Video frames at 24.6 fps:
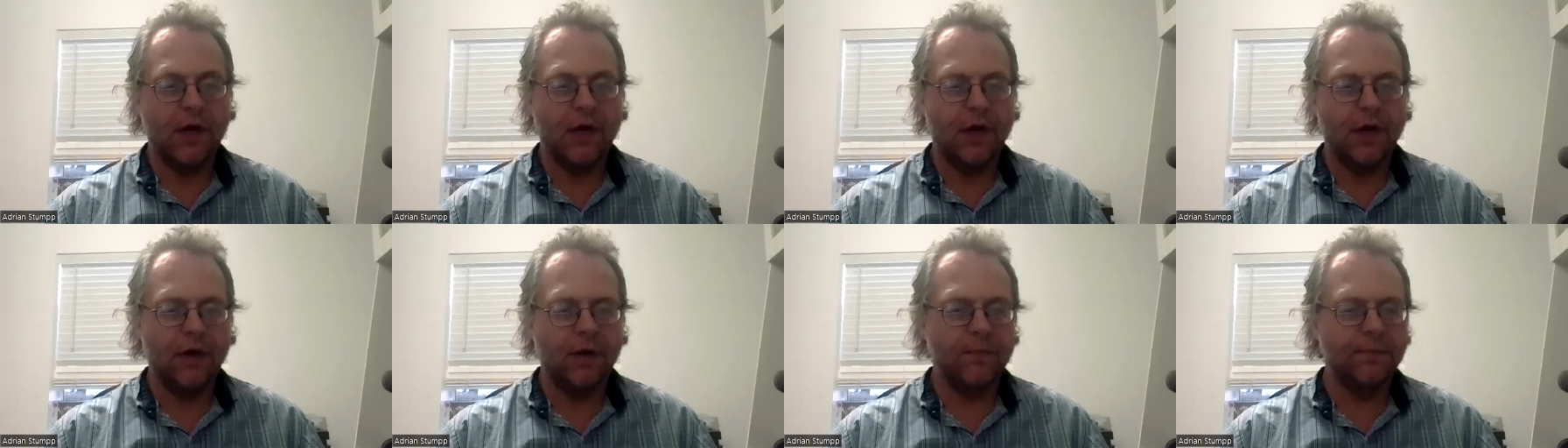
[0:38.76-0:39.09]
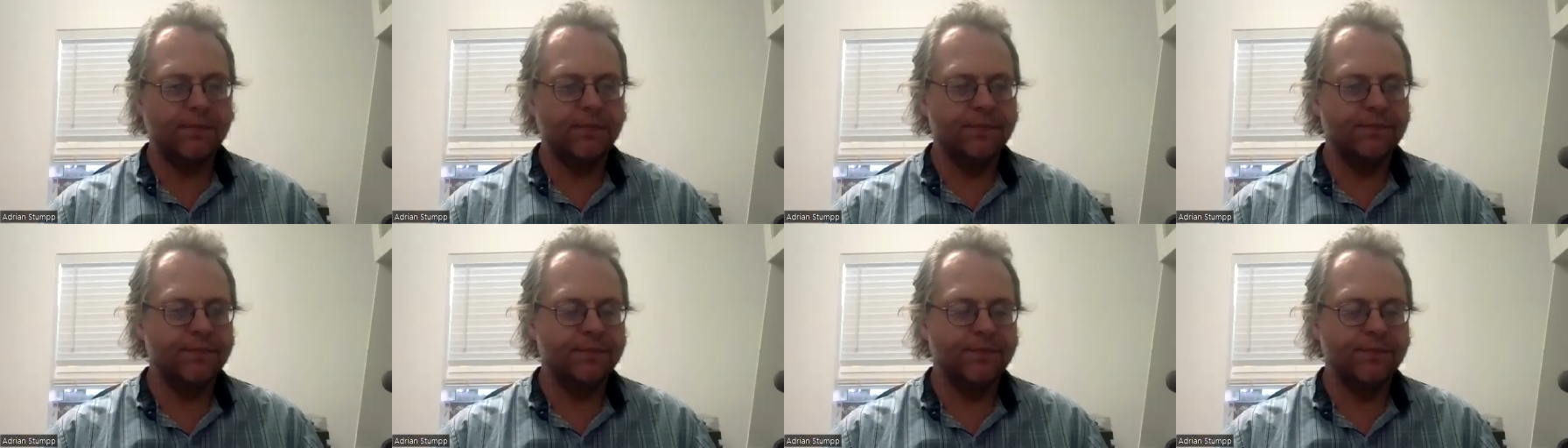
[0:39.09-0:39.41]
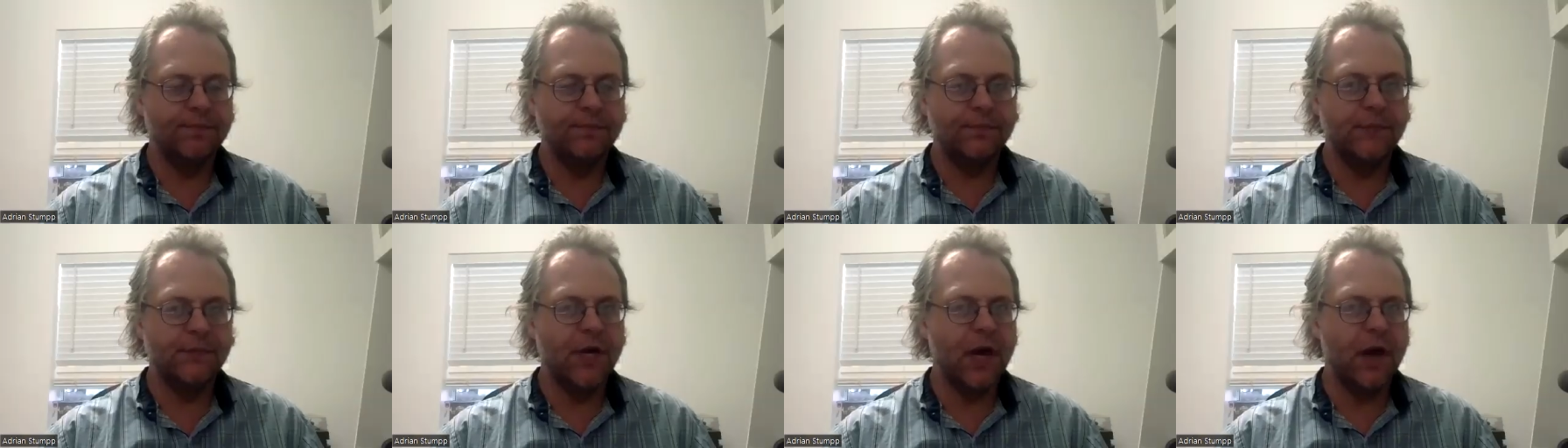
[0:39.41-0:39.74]
Um,
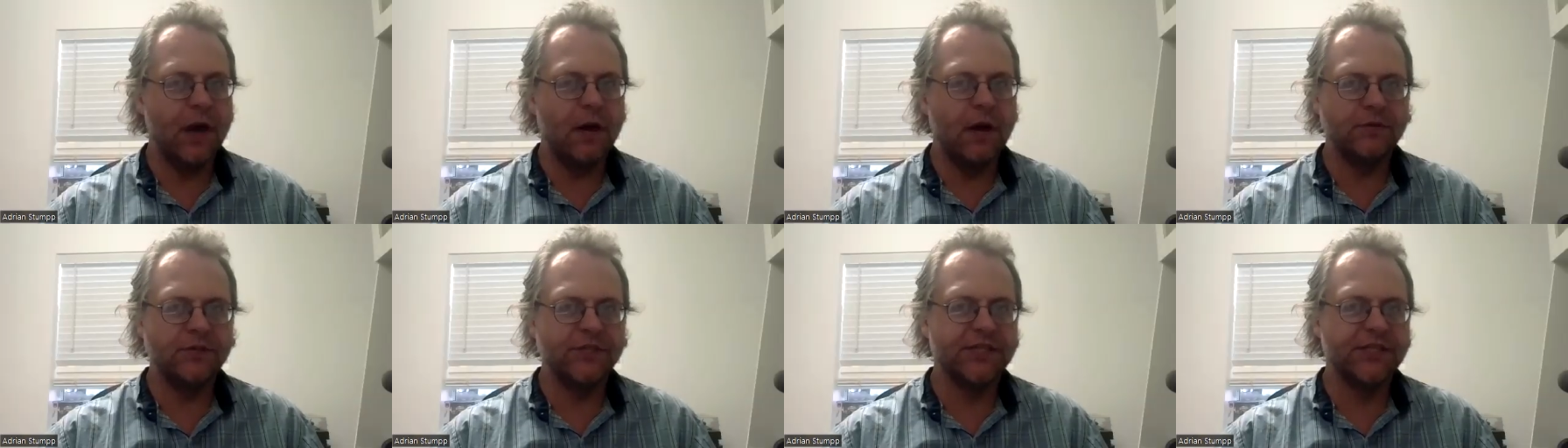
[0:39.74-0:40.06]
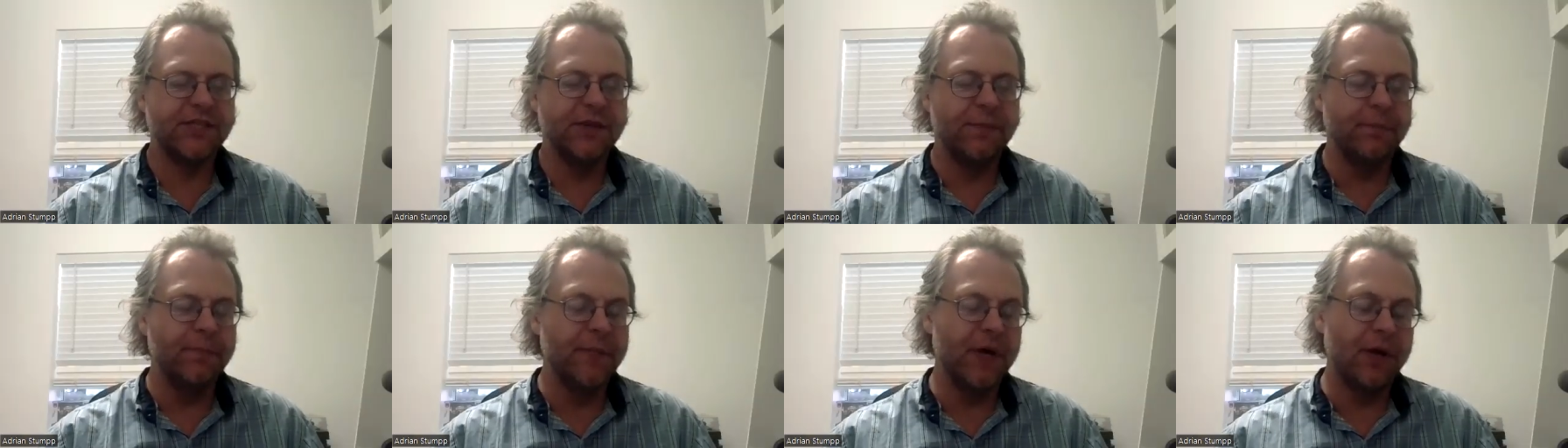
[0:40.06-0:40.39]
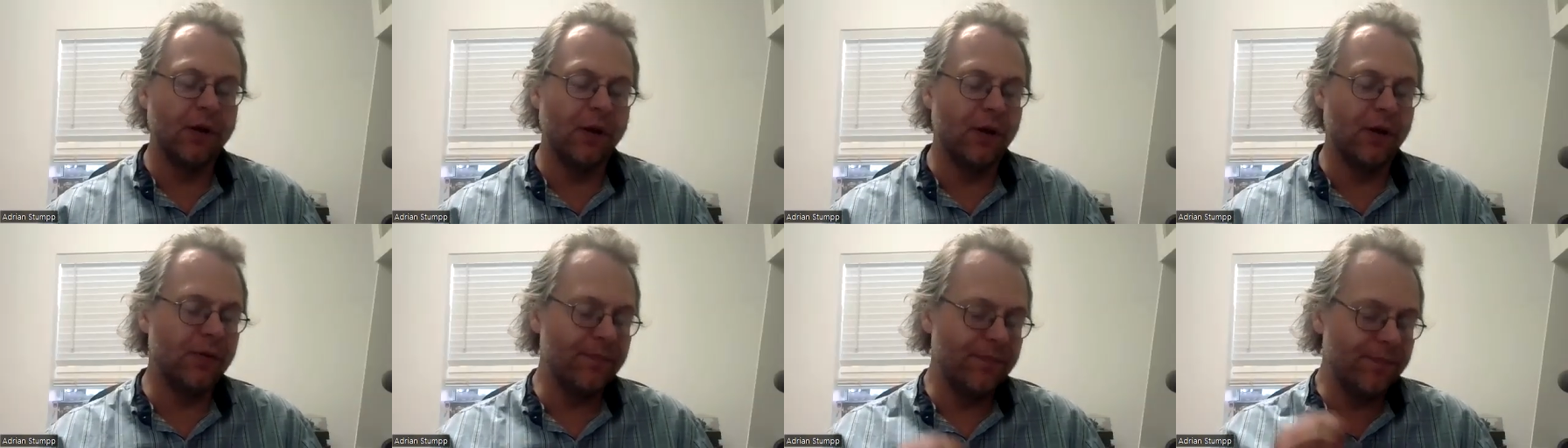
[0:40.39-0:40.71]
no, just the
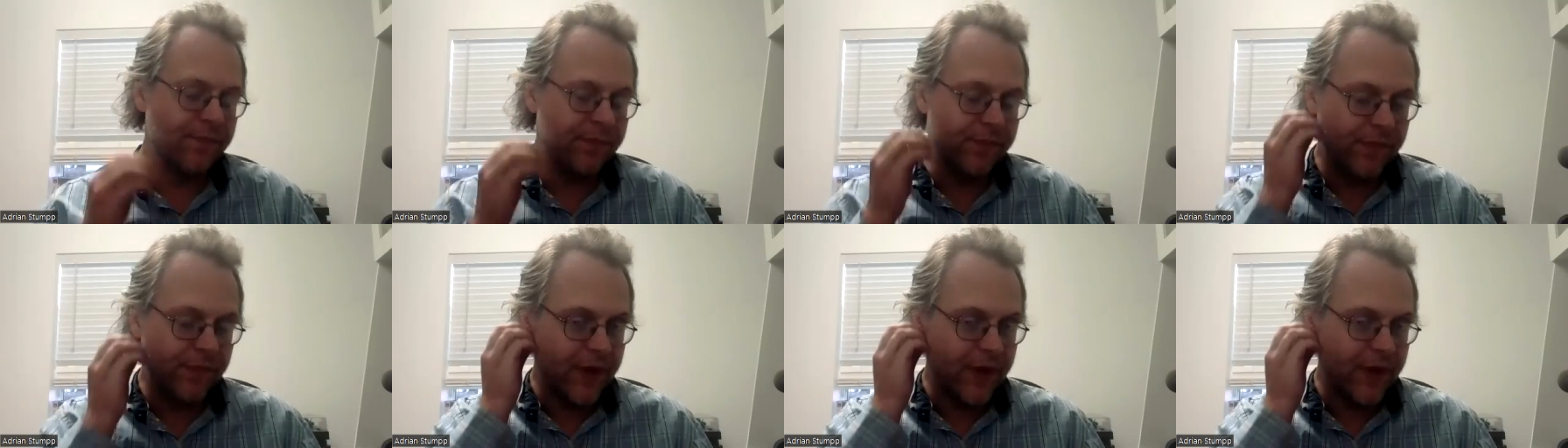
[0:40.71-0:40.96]
middle.